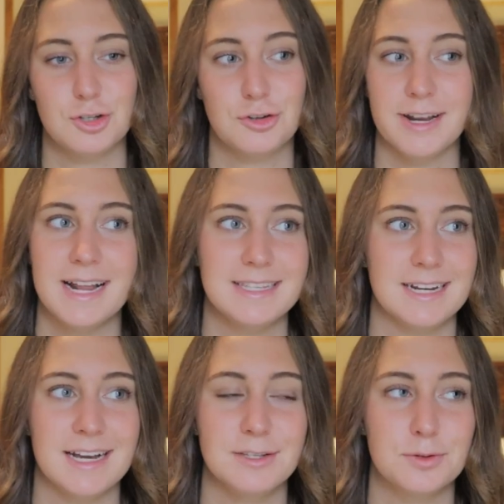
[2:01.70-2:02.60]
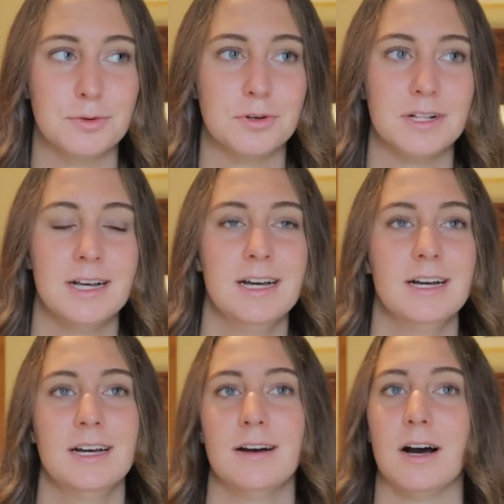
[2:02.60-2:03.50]
straight A's in high school,
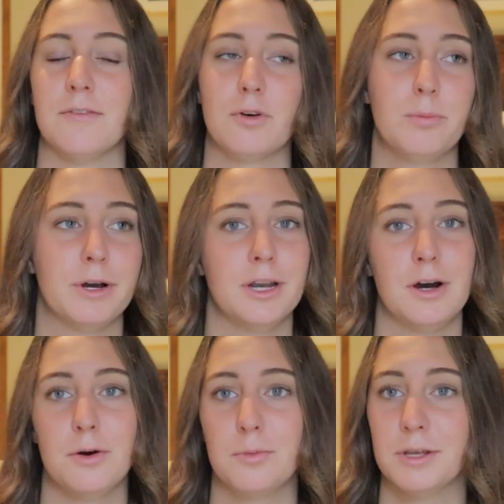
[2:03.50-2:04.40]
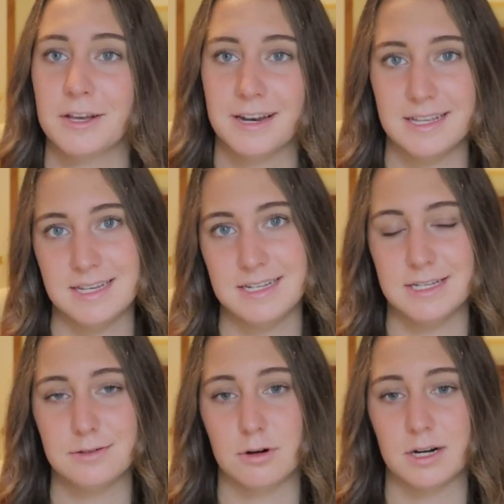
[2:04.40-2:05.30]
uh, four point oh, really good S A T
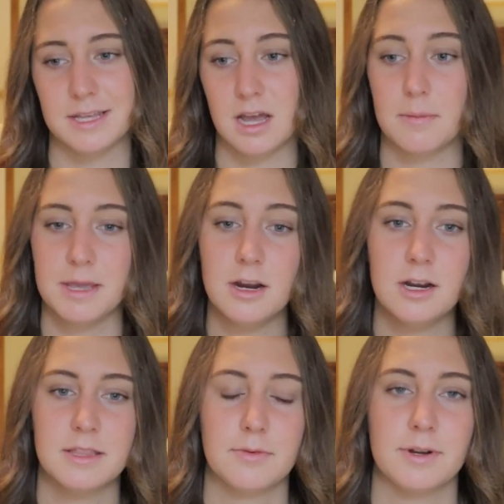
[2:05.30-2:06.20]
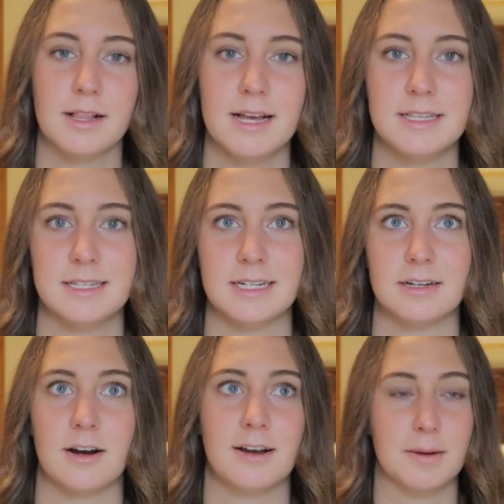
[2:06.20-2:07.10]
score, and then come here and then realize, like,
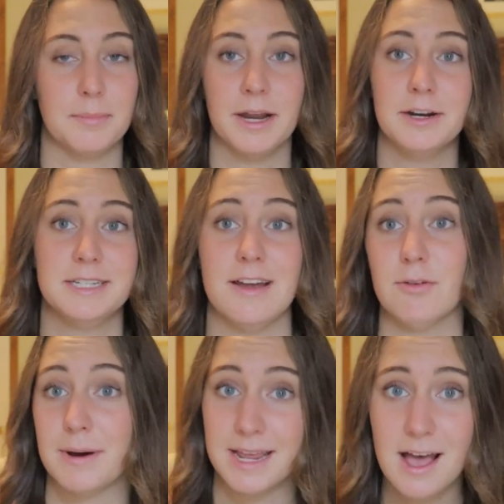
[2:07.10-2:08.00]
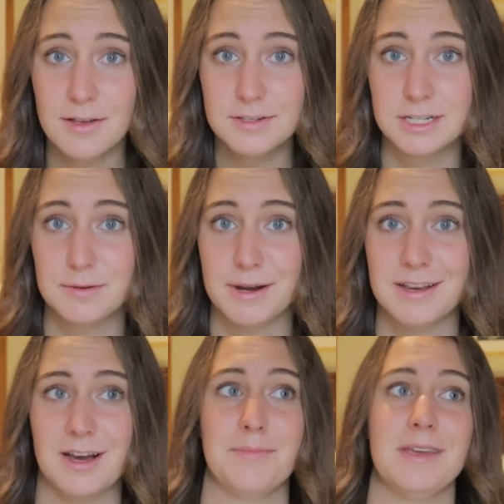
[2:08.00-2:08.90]
compared to everybody else, you might
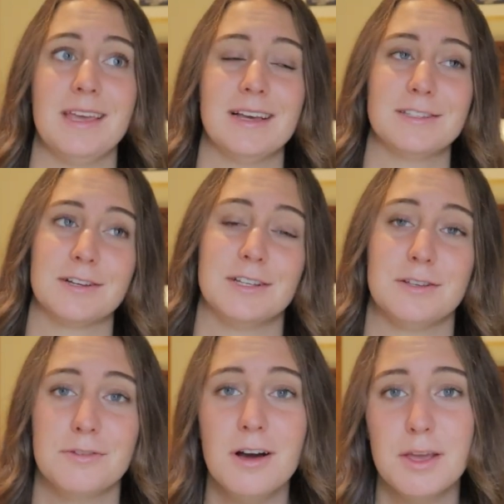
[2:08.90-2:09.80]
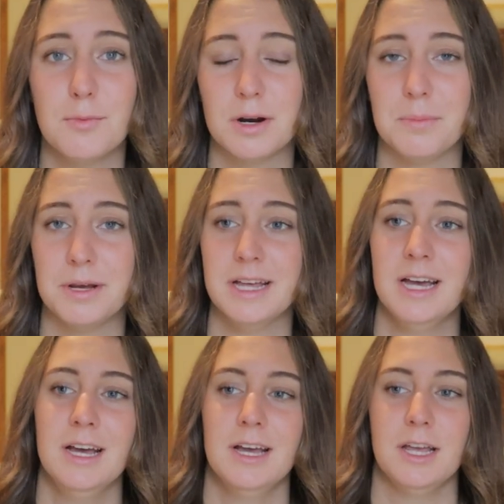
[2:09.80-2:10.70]
not be as good as you thought you were. But
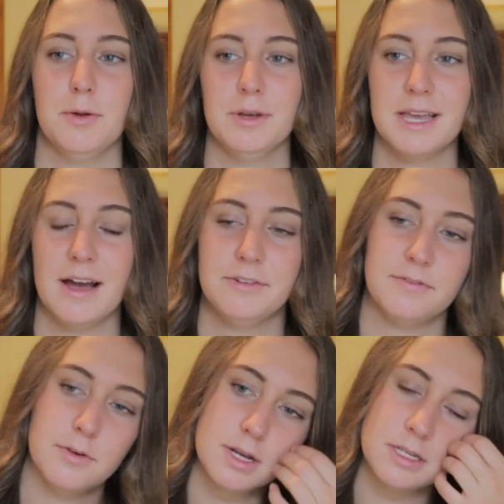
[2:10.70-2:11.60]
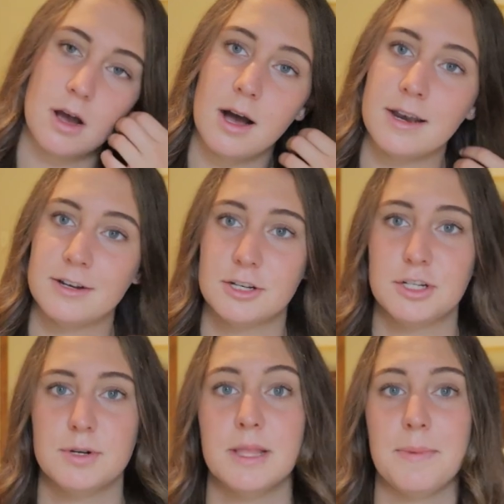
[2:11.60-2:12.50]
you really have to focus on just
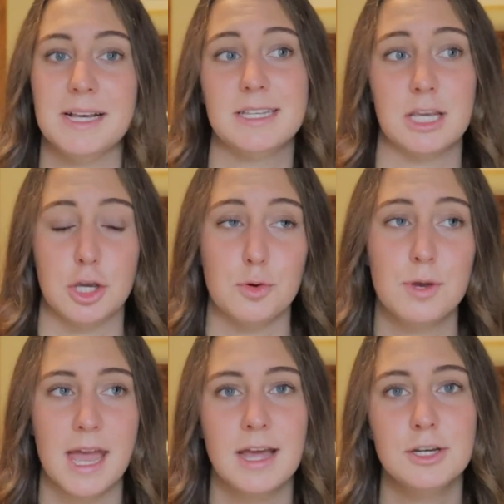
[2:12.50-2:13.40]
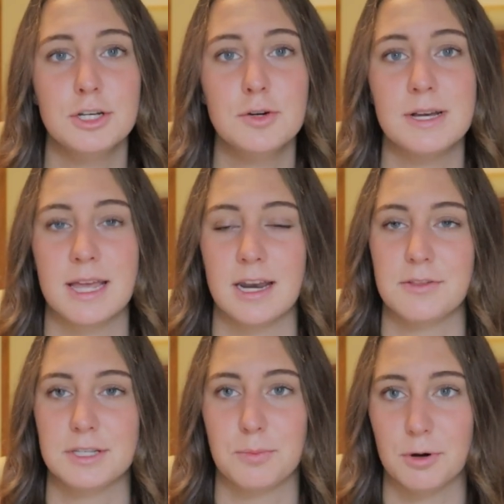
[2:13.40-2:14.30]
doing the best that you can do and getting
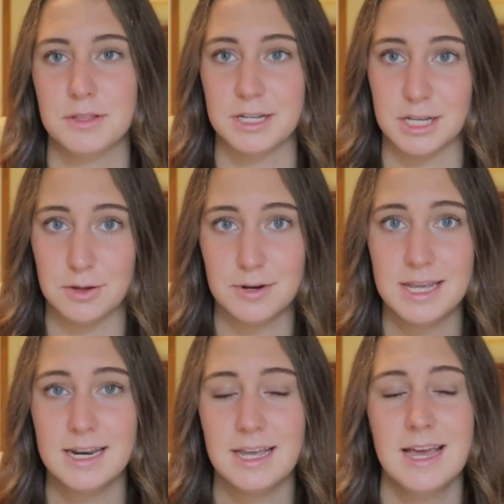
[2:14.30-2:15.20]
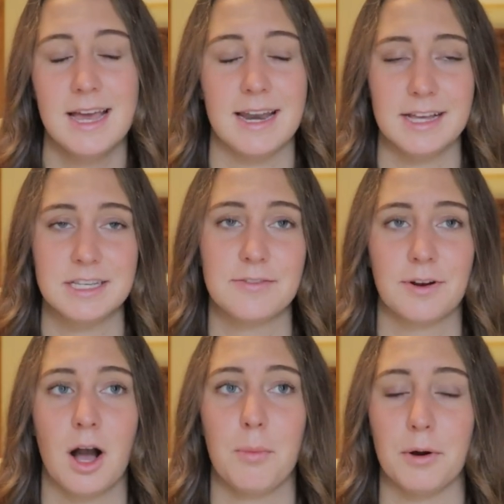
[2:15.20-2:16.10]
the support that you need and asking for
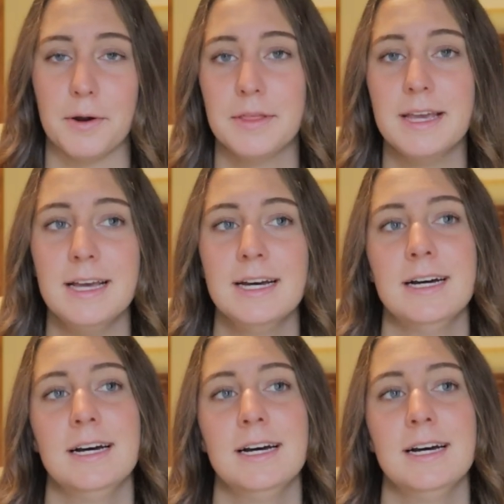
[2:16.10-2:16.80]
help early